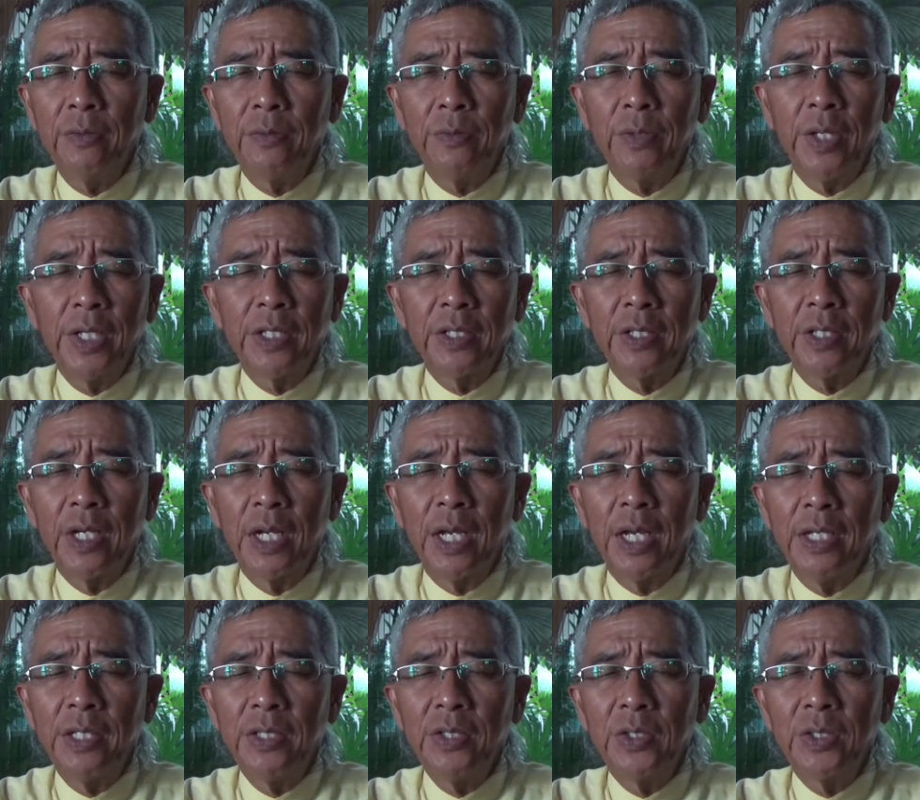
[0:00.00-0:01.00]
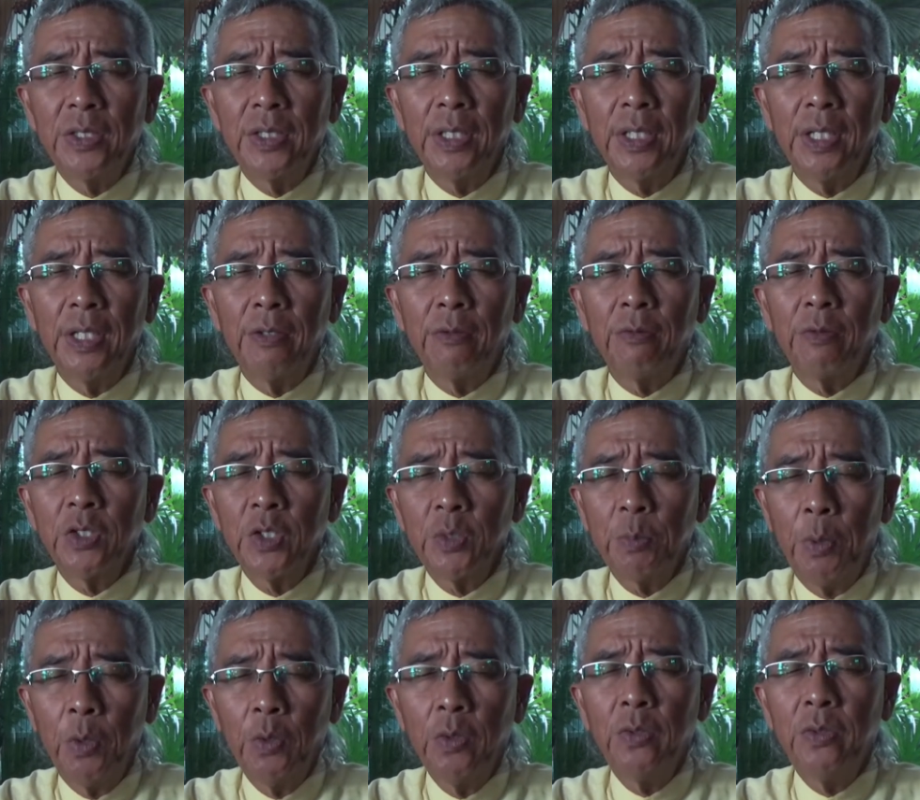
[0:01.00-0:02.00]
recognize, and
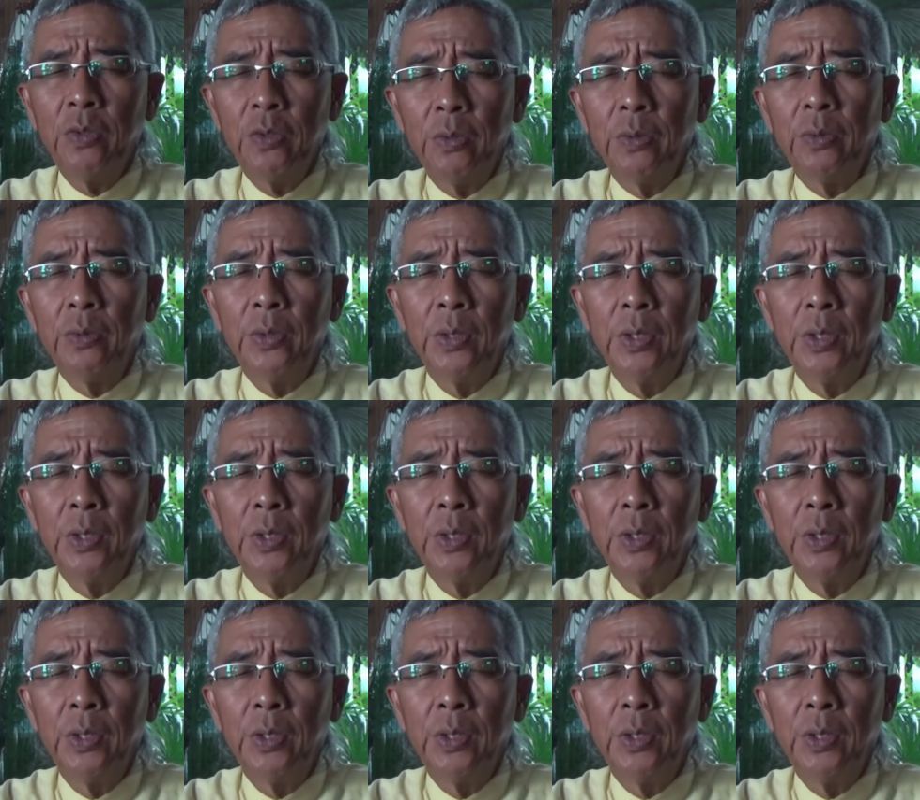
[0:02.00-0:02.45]
respond to.